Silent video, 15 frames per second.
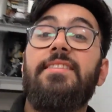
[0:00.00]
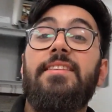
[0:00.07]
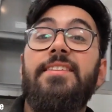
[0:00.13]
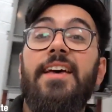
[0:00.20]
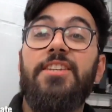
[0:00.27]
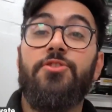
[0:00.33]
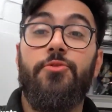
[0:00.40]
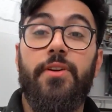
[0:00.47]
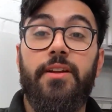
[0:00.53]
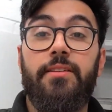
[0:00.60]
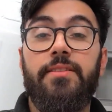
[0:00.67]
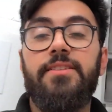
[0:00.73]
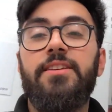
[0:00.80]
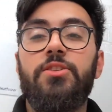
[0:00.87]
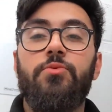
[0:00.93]
is the test rig.
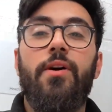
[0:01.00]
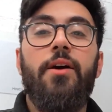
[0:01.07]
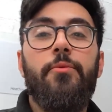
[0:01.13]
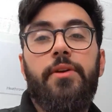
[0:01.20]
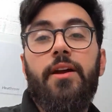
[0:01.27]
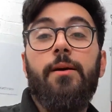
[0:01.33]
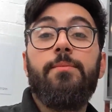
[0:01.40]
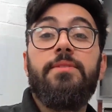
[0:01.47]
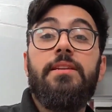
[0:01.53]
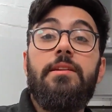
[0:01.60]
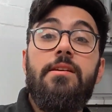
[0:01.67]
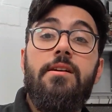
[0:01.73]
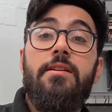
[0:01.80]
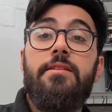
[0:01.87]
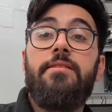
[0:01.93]
This is where we come to
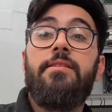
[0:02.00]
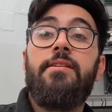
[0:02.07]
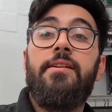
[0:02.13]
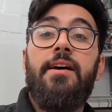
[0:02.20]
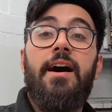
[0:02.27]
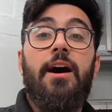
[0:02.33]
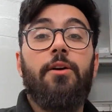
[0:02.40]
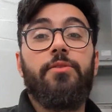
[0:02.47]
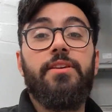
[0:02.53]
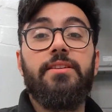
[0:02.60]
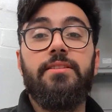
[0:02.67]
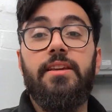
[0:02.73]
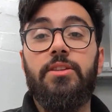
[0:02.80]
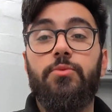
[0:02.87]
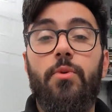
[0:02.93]
learn how
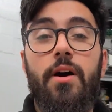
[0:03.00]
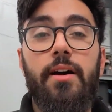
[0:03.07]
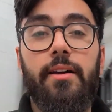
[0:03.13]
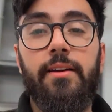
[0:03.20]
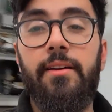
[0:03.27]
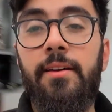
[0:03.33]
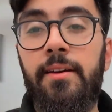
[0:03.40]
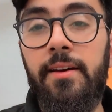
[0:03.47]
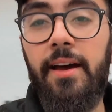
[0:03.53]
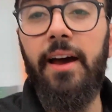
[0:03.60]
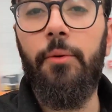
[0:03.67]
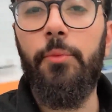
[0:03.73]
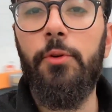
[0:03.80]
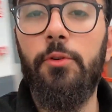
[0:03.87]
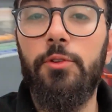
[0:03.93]
these things work.
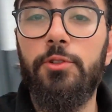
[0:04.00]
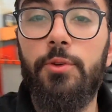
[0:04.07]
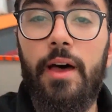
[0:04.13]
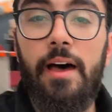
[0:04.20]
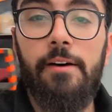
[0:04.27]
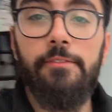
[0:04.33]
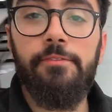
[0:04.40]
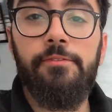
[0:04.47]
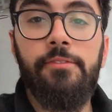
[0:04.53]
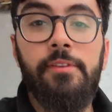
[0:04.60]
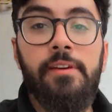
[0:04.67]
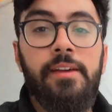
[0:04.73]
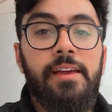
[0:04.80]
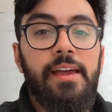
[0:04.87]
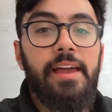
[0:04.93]
And we also have
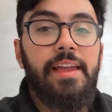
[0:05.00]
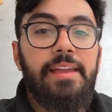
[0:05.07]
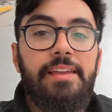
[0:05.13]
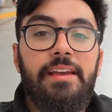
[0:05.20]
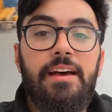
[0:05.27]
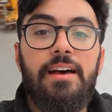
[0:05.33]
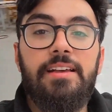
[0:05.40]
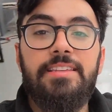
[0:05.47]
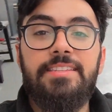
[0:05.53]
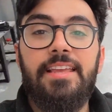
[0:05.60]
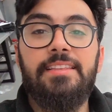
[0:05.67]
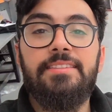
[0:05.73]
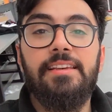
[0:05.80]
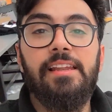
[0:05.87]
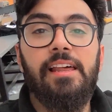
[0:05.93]
a uh,
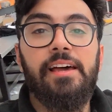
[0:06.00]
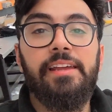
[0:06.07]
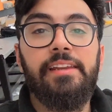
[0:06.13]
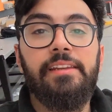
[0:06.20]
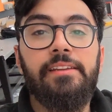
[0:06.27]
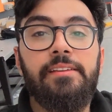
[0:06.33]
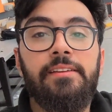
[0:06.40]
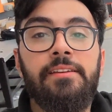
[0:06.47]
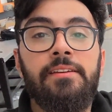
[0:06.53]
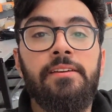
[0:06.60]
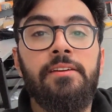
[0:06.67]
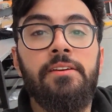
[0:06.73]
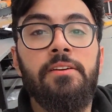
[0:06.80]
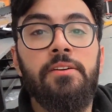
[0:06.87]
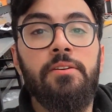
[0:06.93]
center line
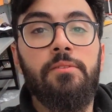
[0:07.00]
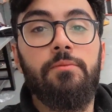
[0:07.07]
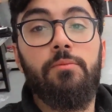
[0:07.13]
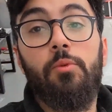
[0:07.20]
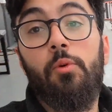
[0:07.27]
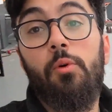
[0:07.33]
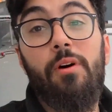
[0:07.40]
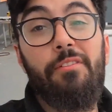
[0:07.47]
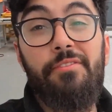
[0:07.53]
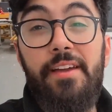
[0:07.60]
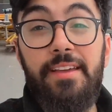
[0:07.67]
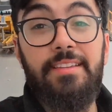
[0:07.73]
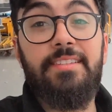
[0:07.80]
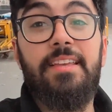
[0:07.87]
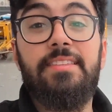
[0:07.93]
or a
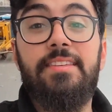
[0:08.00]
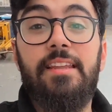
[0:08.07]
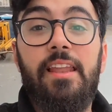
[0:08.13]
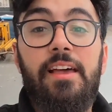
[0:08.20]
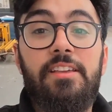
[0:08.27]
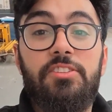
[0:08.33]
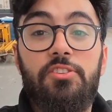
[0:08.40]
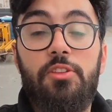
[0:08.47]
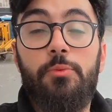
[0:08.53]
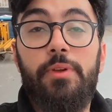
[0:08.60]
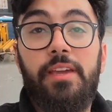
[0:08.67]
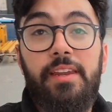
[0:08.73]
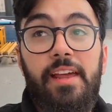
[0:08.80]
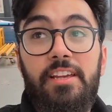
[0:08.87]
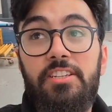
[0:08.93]
fake center line so that we
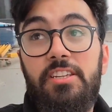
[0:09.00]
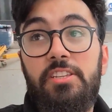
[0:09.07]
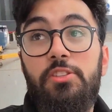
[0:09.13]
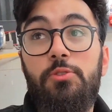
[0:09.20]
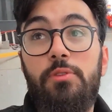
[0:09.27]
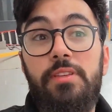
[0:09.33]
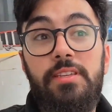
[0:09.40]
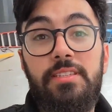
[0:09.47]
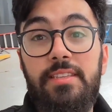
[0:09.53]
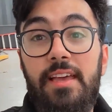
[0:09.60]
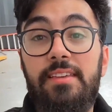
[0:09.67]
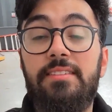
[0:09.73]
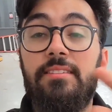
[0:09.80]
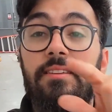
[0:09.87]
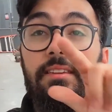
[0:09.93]
can actually do these
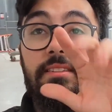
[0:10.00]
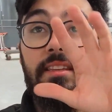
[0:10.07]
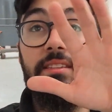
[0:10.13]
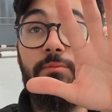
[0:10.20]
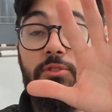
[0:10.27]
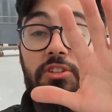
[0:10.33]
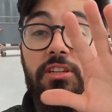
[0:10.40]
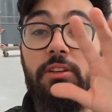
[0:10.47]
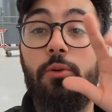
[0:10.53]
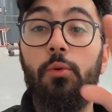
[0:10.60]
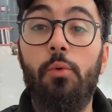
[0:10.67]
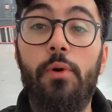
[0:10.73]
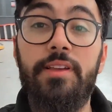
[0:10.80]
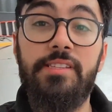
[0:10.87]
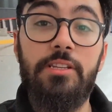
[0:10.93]
tests, because this machine
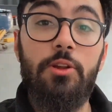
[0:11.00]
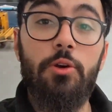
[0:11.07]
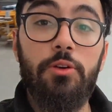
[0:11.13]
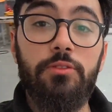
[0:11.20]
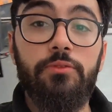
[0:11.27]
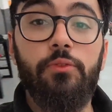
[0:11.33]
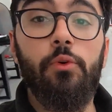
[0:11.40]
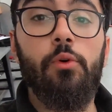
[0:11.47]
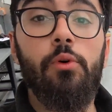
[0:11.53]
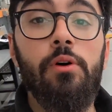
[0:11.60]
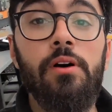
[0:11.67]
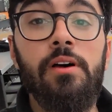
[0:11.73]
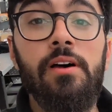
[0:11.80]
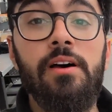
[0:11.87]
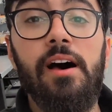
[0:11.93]
always looks for
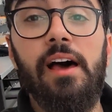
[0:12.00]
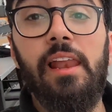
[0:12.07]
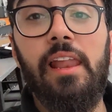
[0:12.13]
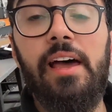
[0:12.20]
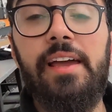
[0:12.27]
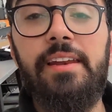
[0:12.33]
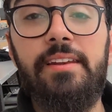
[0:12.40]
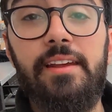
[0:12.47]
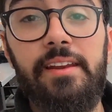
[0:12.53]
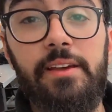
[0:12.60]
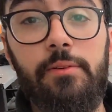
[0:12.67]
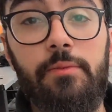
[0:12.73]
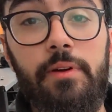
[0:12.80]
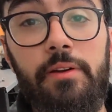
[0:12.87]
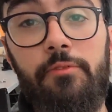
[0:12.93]
a line and
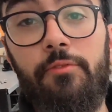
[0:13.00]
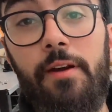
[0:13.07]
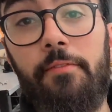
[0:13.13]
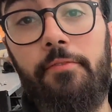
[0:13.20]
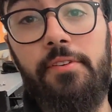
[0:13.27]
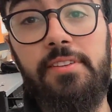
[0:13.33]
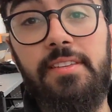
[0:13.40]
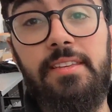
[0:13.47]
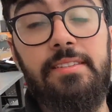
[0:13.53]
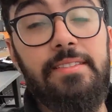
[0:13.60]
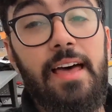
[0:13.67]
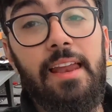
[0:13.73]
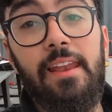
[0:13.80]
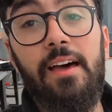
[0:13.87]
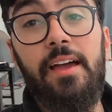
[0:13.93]
it, it references
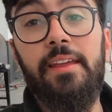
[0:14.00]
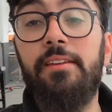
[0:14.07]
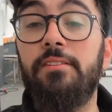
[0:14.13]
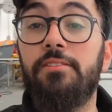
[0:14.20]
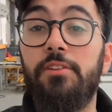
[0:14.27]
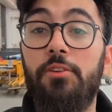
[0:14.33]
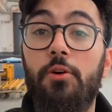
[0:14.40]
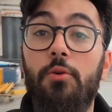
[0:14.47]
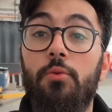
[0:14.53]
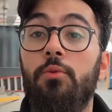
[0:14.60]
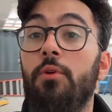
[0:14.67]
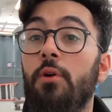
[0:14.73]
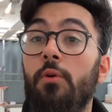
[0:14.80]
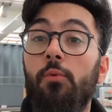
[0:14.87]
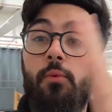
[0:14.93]
that line to know
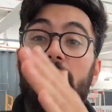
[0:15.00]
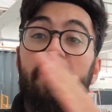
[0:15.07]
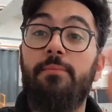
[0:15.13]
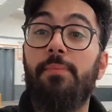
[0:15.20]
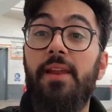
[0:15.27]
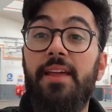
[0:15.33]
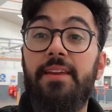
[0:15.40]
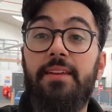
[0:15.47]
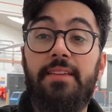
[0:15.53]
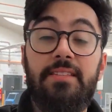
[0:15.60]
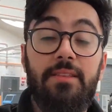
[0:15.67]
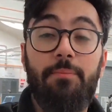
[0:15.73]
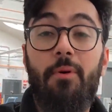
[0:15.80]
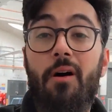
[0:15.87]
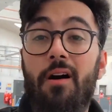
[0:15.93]
where the plane
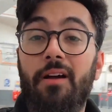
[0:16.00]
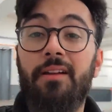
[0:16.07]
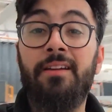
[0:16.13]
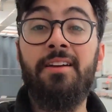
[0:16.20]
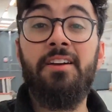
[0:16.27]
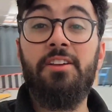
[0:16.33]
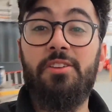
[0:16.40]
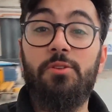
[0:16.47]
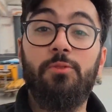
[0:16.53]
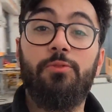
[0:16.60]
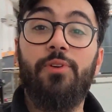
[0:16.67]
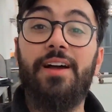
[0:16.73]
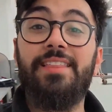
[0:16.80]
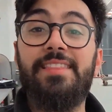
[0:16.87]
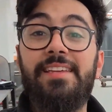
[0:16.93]
needs to park. You'll
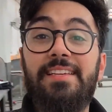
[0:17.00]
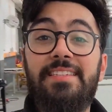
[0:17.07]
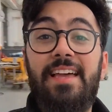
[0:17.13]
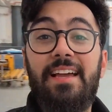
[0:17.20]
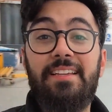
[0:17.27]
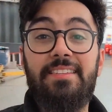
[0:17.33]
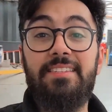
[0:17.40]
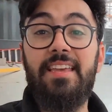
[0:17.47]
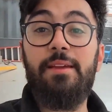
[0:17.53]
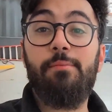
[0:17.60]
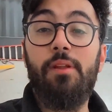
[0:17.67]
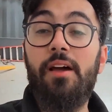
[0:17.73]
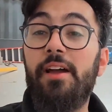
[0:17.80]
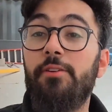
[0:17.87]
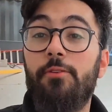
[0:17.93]
find the exact
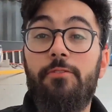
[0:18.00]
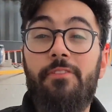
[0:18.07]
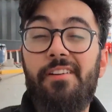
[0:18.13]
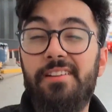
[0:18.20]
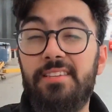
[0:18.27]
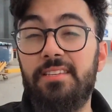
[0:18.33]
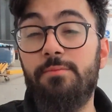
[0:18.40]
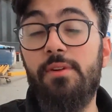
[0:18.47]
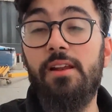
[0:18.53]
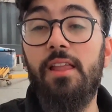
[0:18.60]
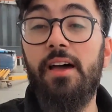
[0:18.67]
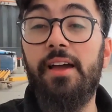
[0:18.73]
same line or a very similar